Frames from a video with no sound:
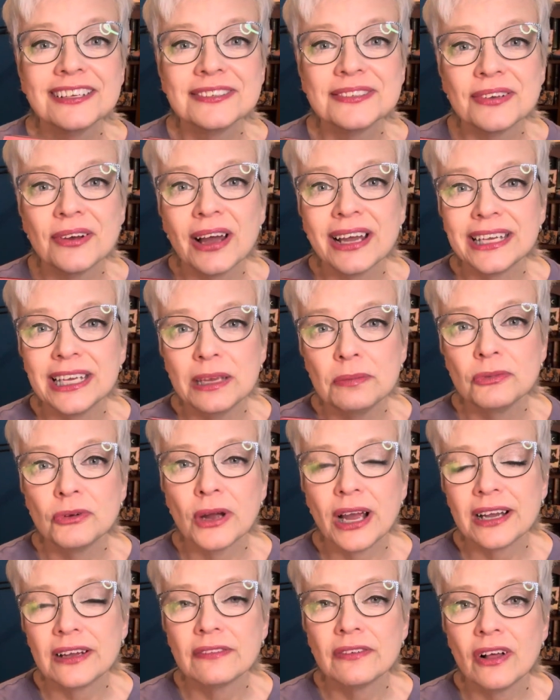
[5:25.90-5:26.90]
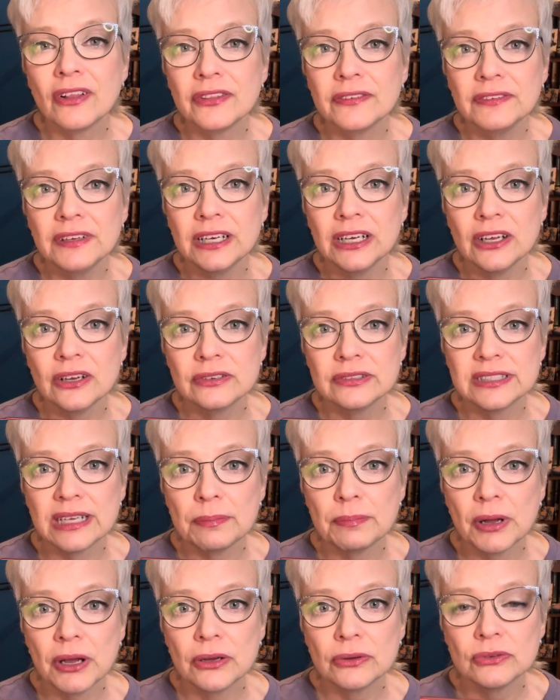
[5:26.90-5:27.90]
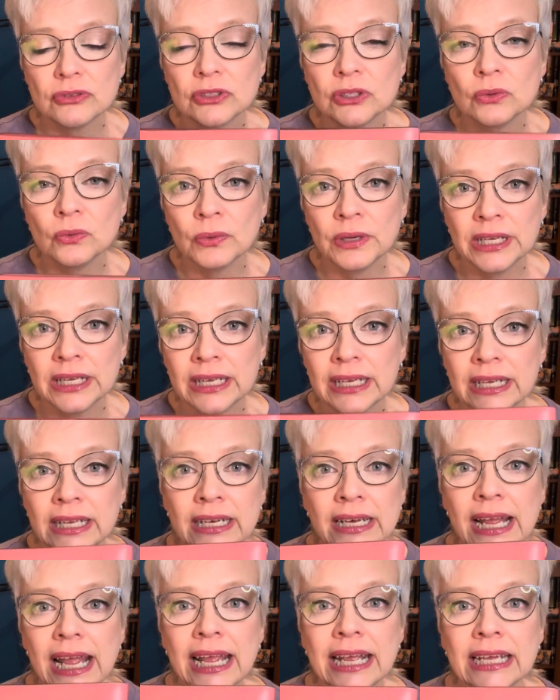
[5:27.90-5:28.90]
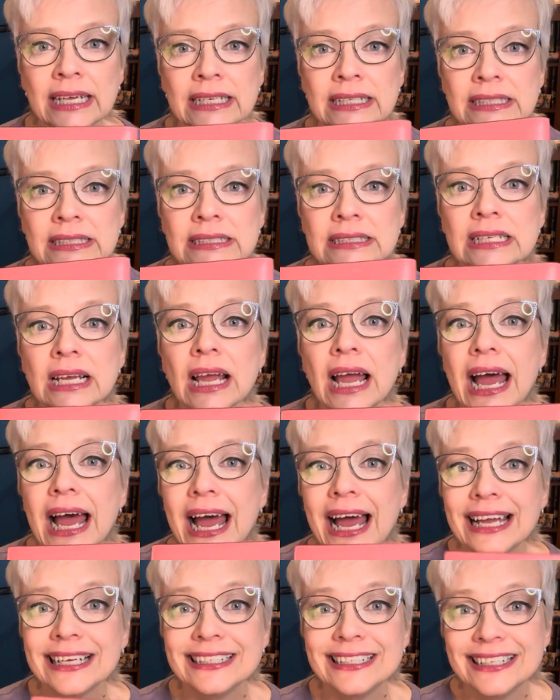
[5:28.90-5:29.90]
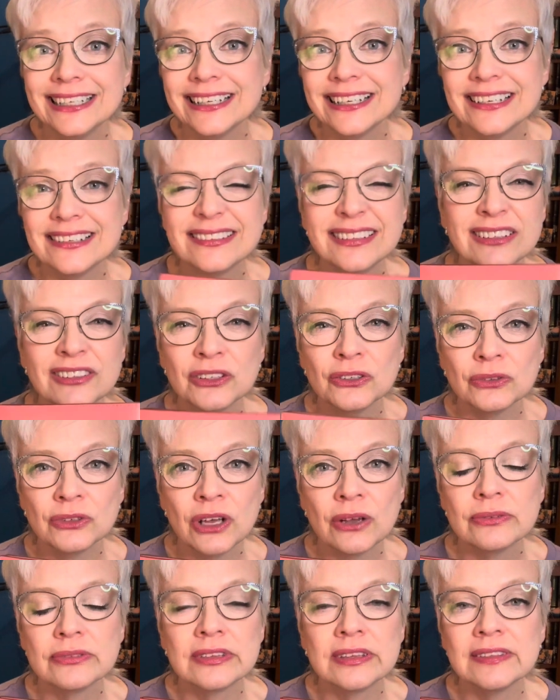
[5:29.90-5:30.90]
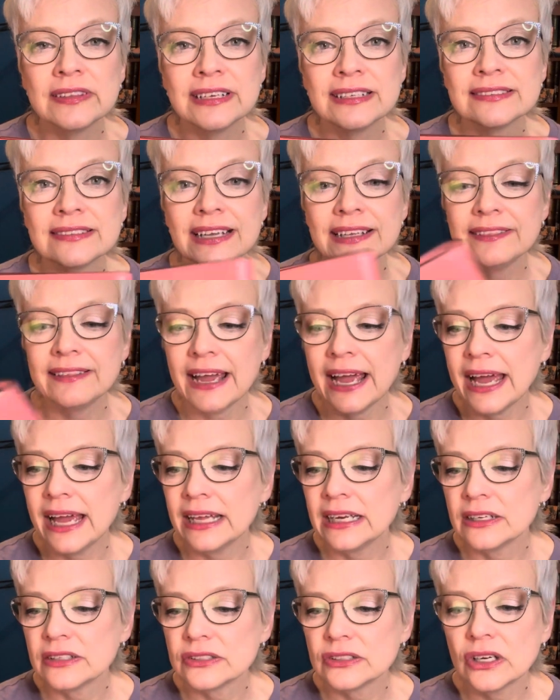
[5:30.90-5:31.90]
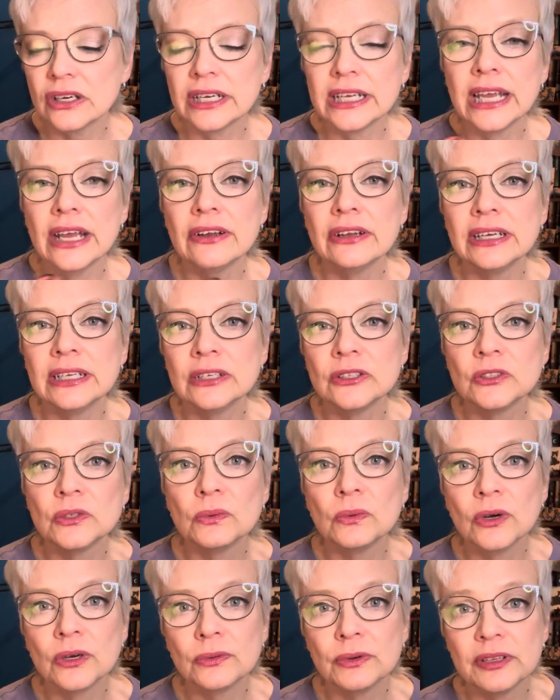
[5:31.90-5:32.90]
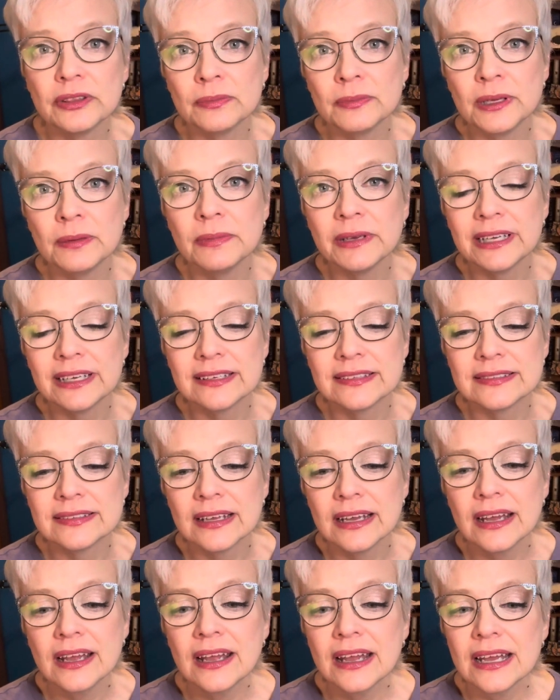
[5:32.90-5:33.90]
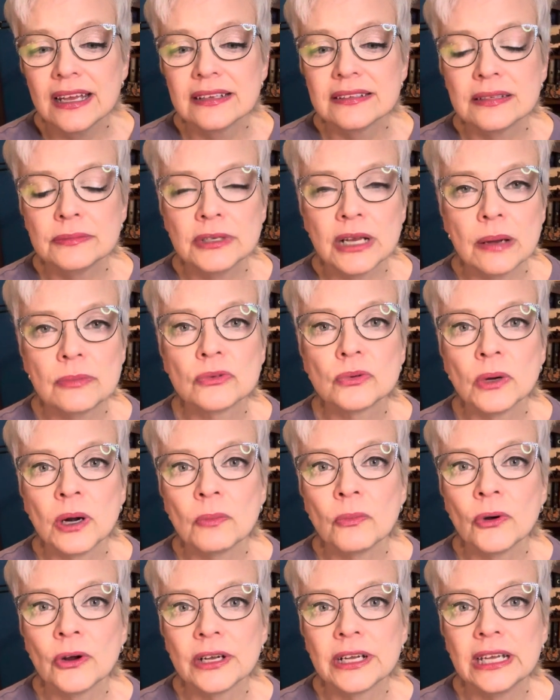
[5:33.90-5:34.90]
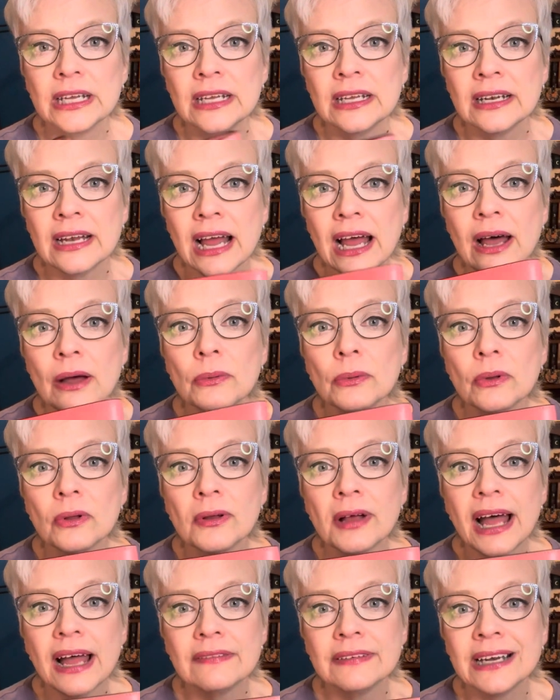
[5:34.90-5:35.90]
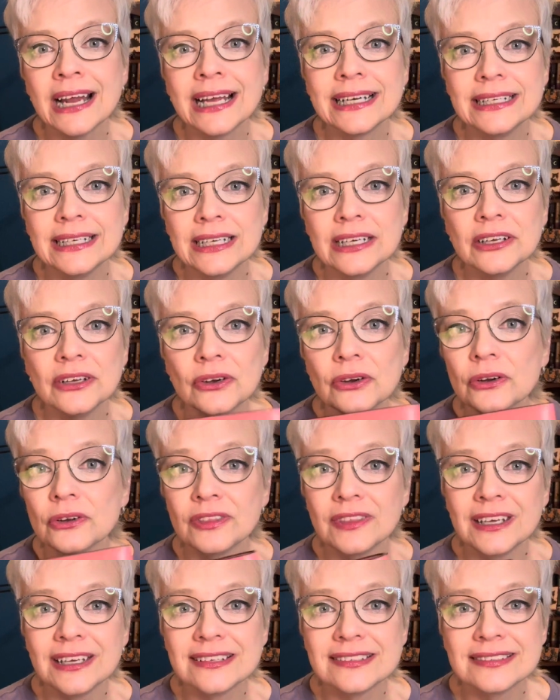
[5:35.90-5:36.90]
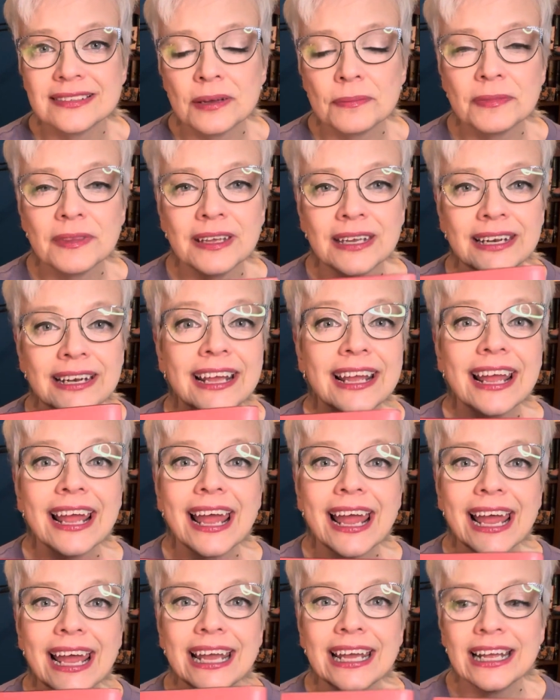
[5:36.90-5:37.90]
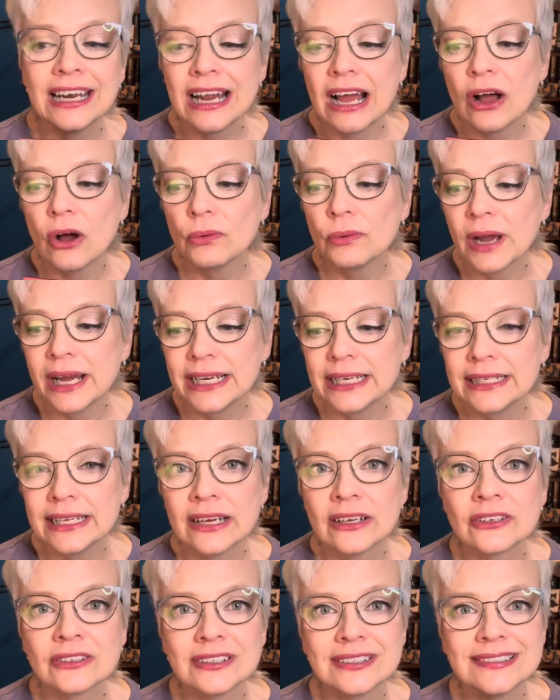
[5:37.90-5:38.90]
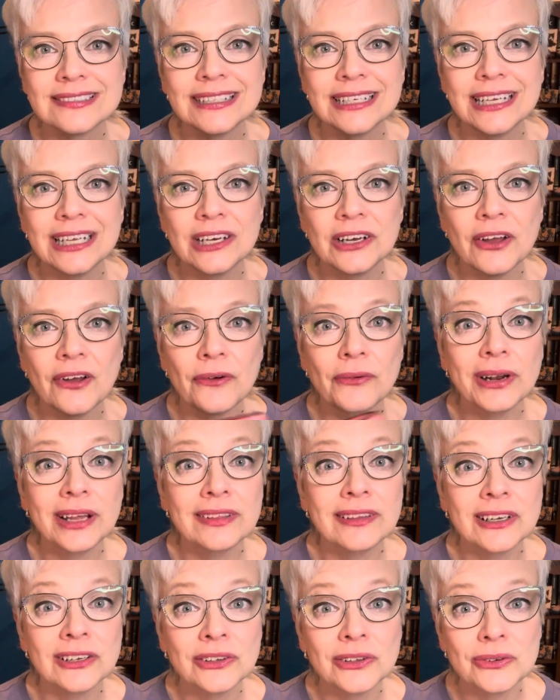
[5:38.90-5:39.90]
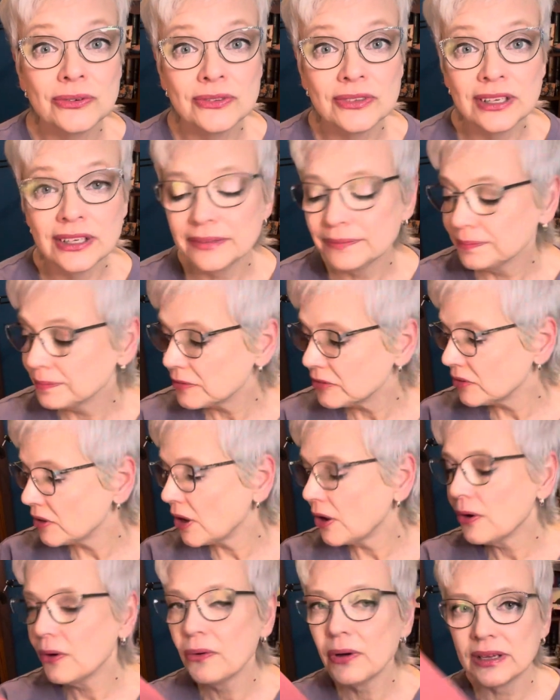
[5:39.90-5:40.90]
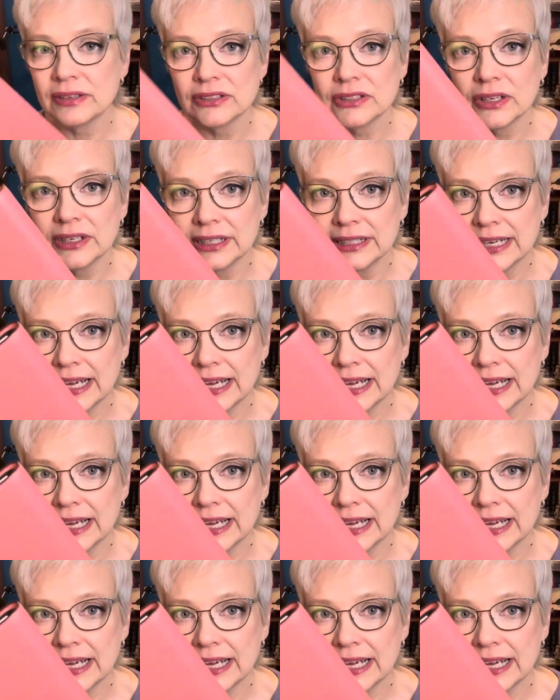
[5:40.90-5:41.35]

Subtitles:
So I keep track of all the videos I post and when, and ideas and little notes and things like that. And I started carrying it to work with me because sometimes when I'm working, I will have an idea or think of something and I'll write it down on a sticky note and then lose it. So I started